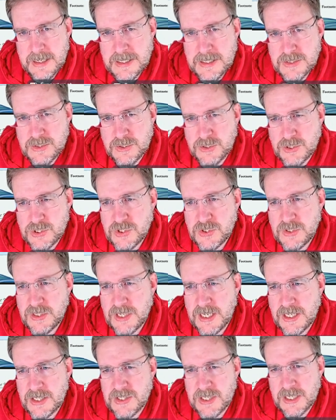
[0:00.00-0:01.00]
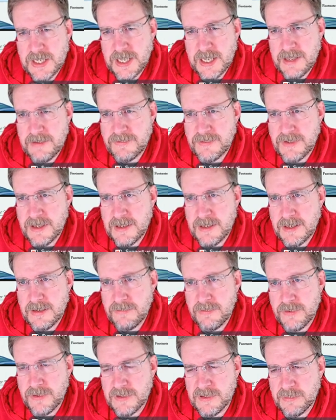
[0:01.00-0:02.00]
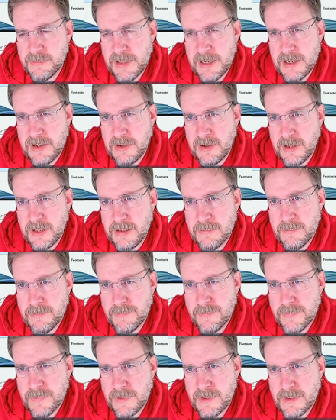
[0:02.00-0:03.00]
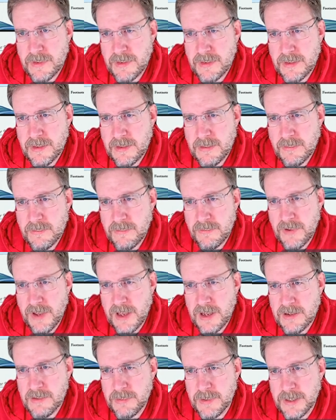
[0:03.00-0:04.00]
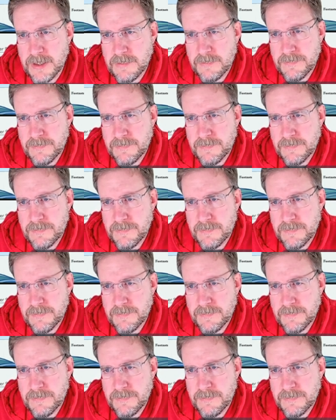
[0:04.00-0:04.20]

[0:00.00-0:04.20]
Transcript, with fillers: So it should actually have done that for the spell earlier, for Aqua.